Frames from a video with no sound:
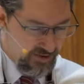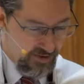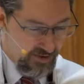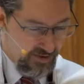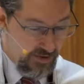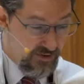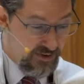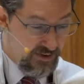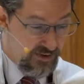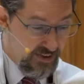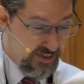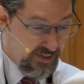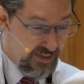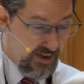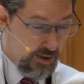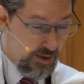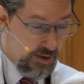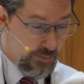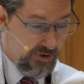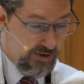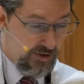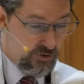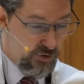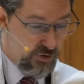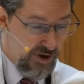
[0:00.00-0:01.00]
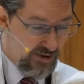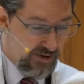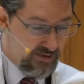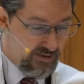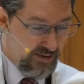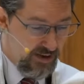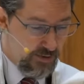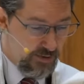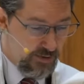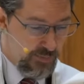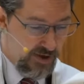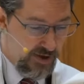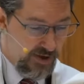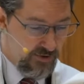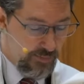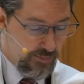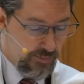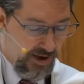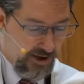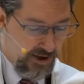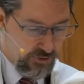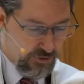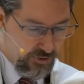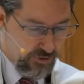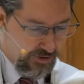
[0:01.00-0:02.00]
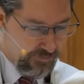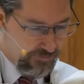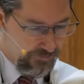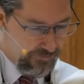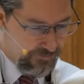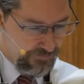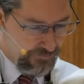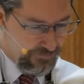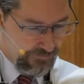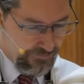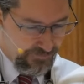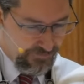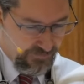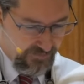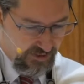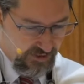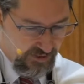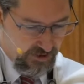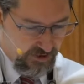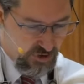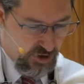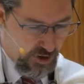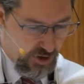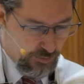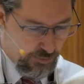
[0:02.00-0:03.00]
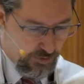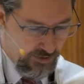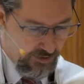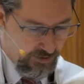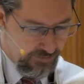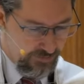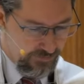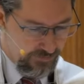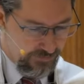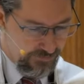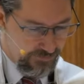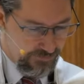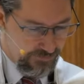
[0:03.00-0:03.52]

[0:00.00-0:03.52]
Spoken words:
given to them in Tractate Bava Batra in the Talmud.